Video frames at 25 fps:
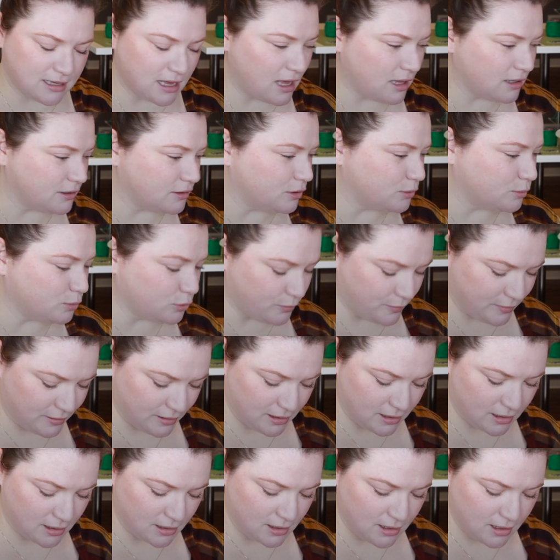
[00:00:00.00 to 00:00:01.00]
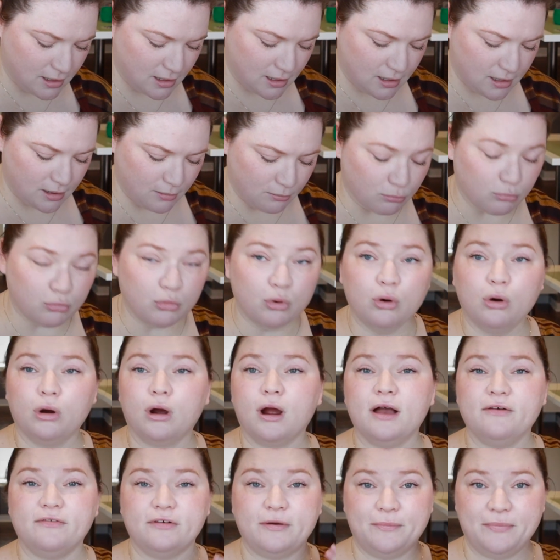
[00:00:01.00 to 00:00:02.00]
color will be
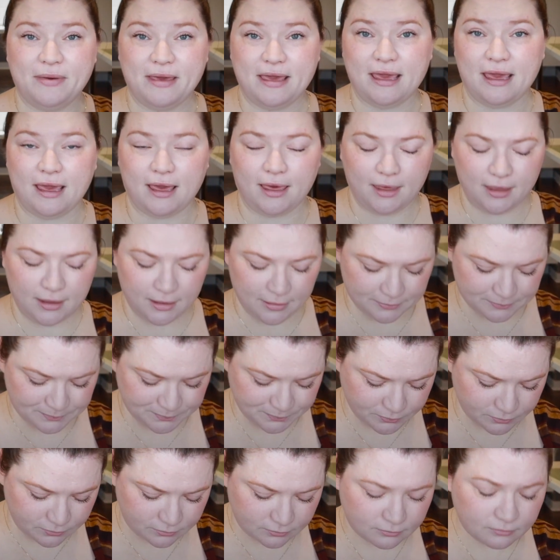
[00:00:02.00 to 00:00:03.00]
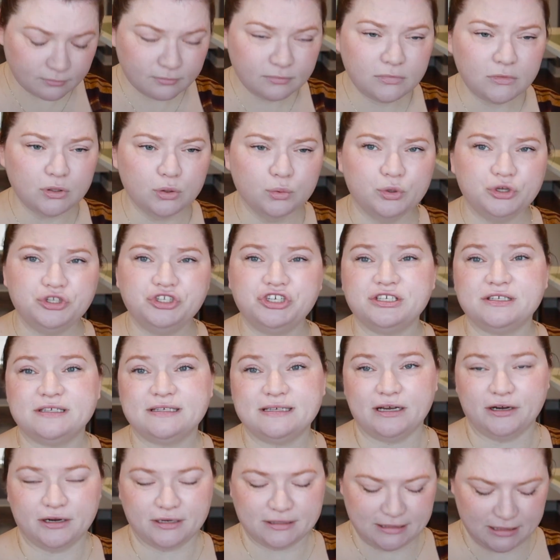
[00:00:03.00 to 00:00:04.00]
more of a pink, which is
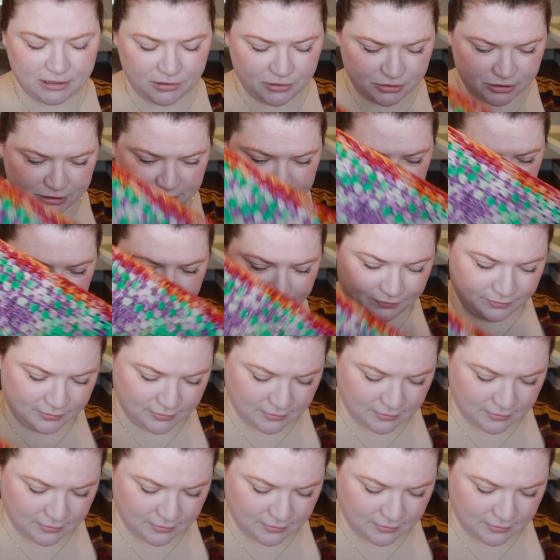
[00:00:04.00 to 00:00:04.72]
Sarah Sanderson.